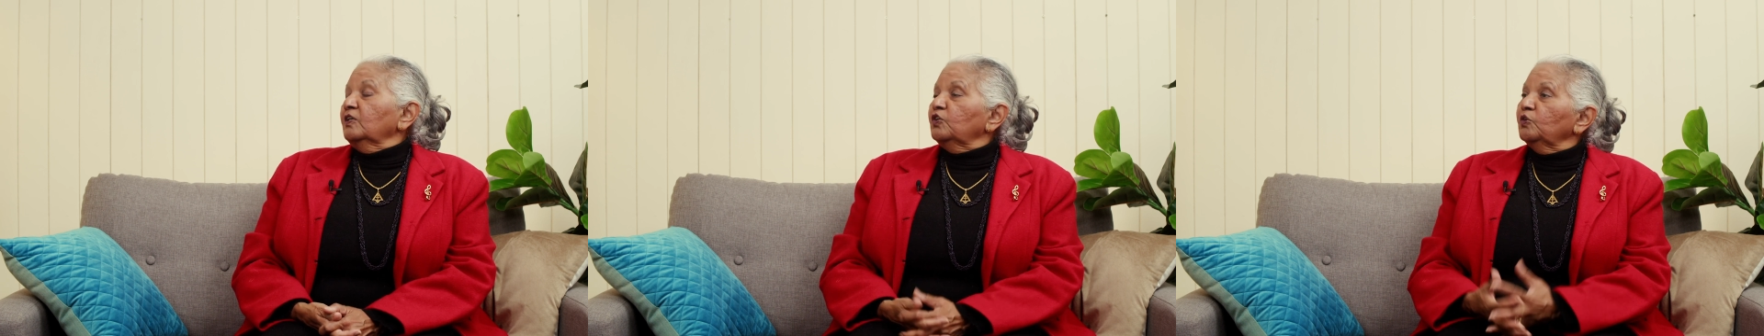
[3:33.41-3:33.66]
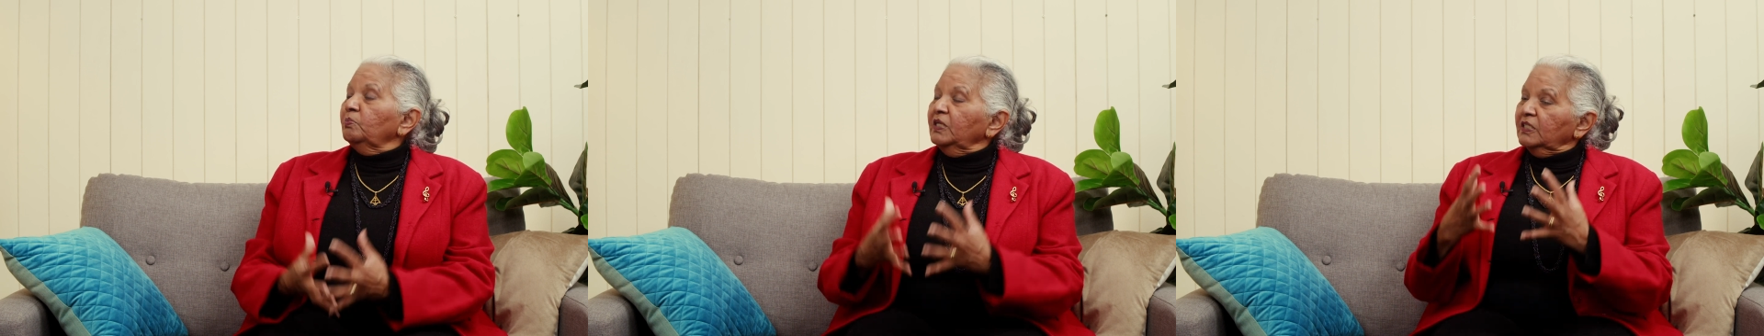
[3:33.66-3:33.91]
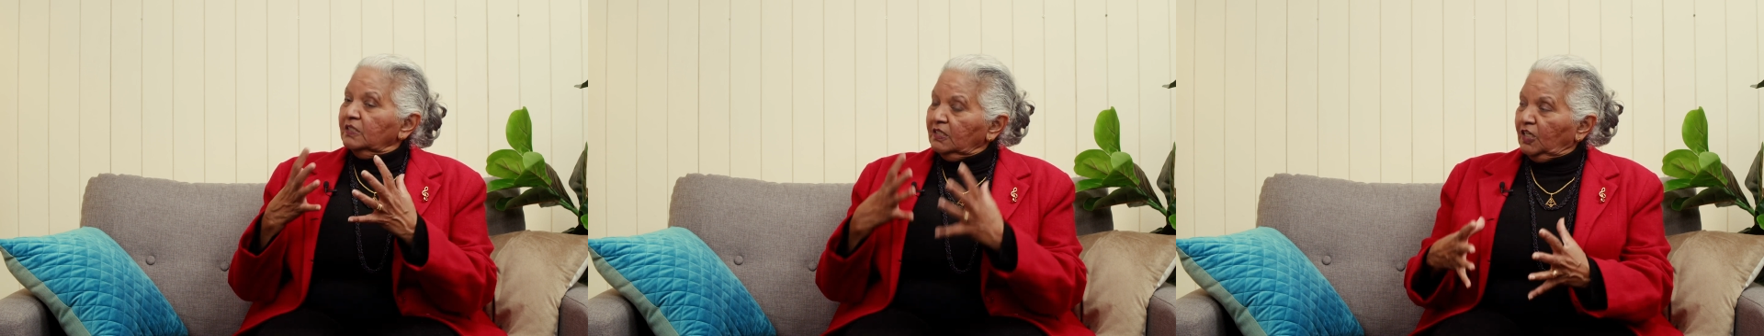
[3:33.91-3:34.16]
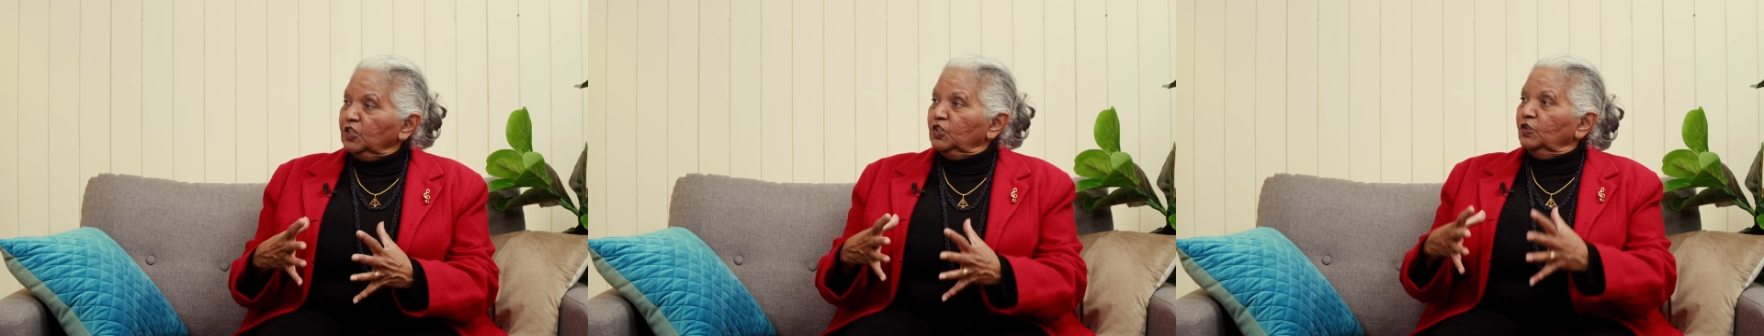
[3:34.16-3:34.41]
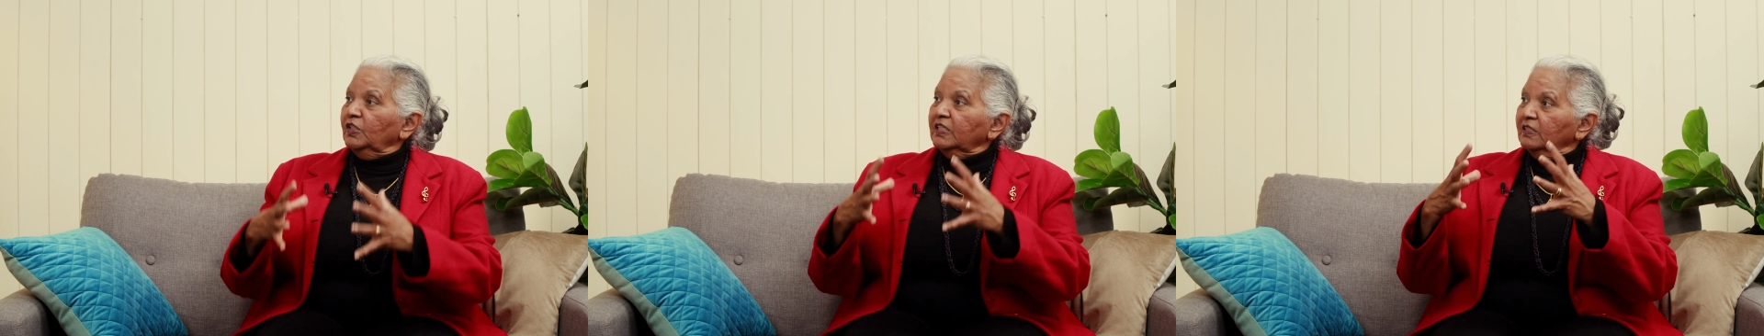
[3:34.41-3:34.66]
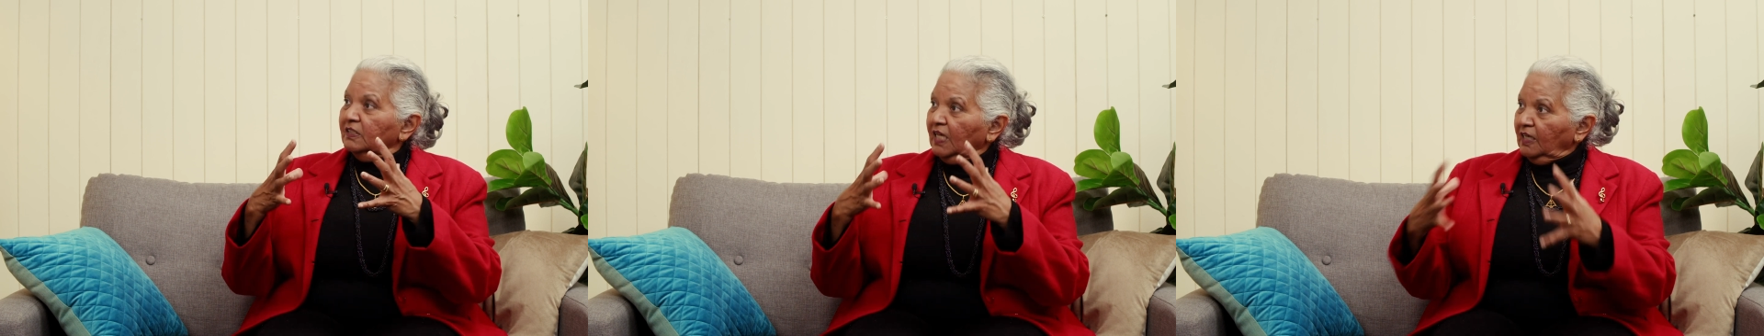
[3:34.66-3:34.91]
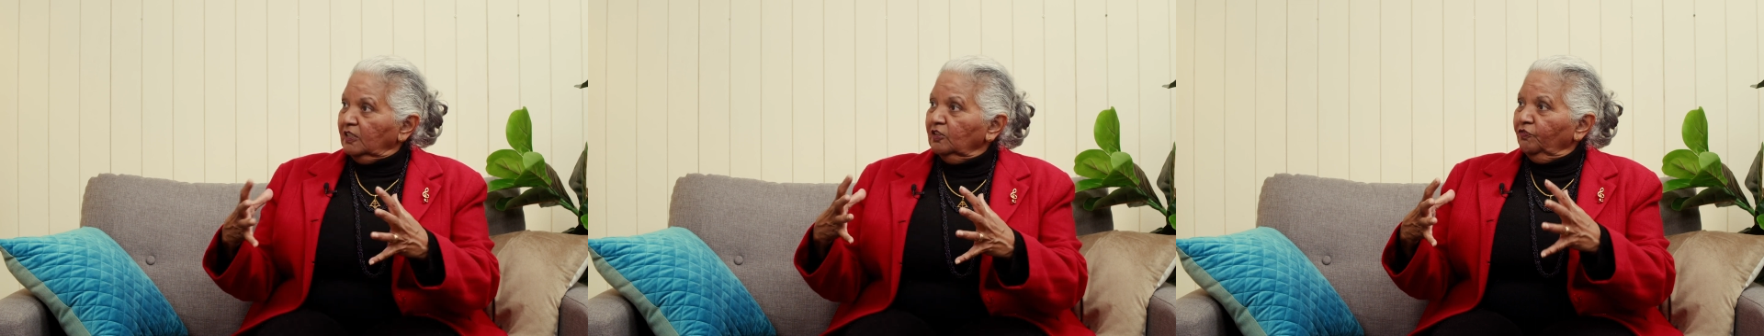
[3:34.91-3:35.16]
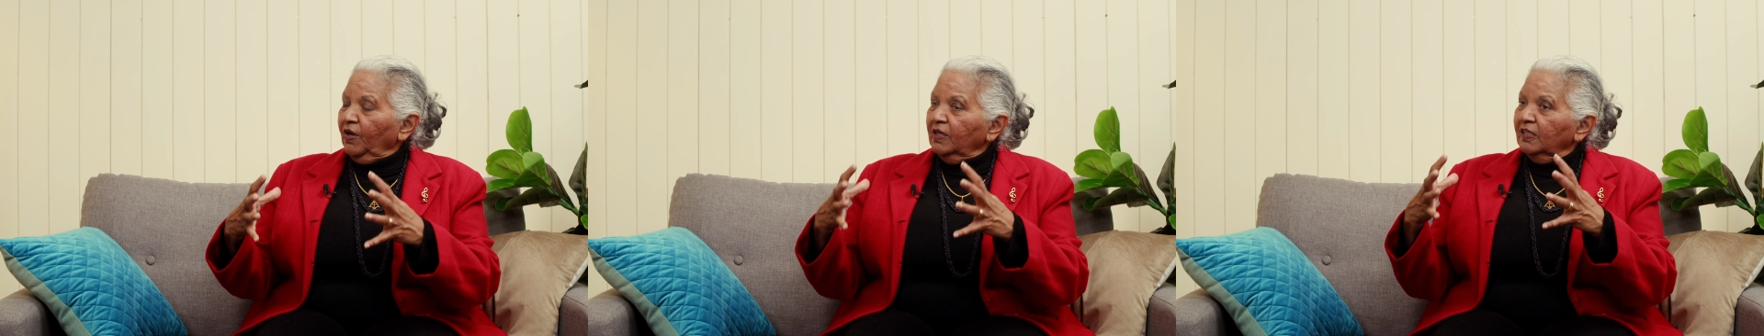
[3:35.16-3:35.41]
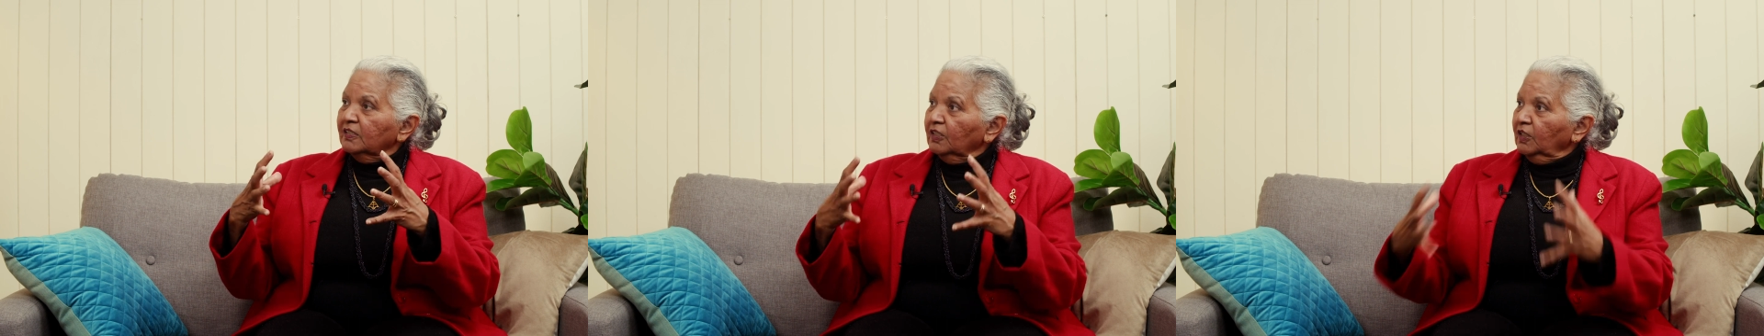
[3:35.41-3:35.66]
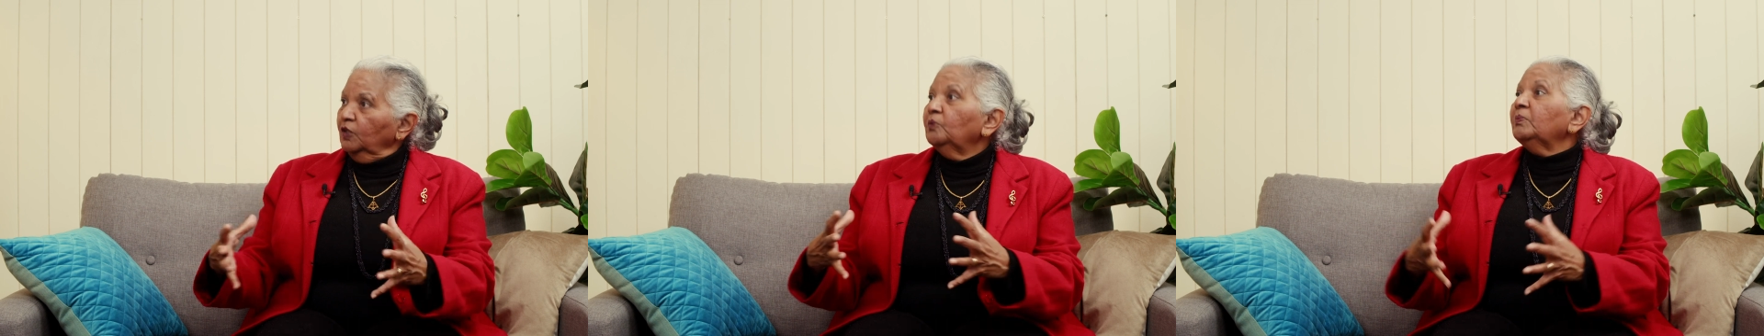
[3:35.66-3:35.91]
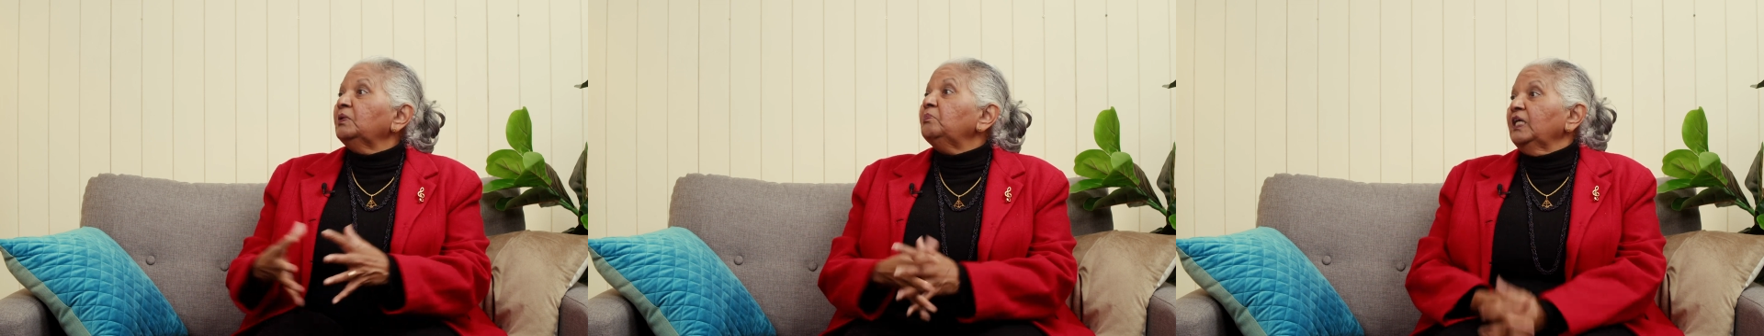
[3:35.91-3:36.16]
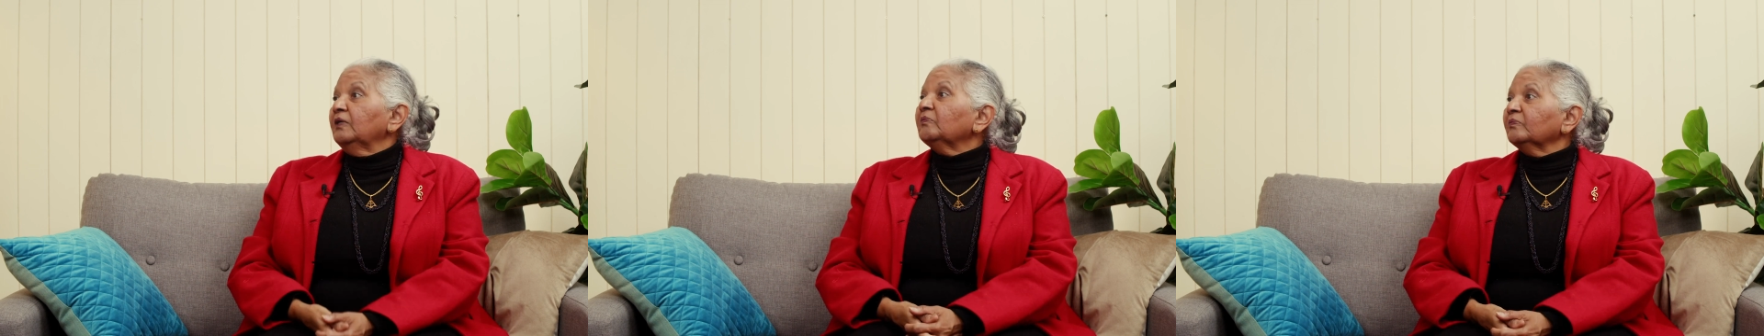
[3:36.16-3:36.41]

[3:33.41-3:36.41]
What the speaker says: to be sexually satisfied as a human being.